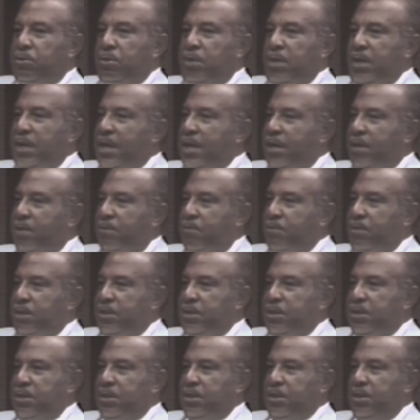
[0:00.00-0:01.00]
run out of
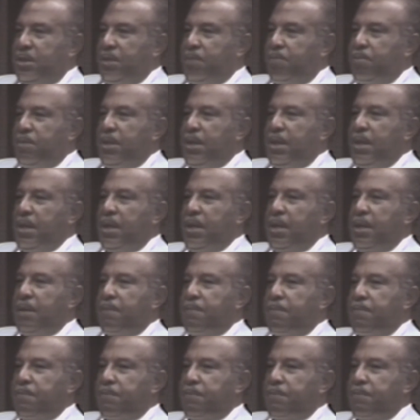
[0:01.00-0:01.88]
Mississippi.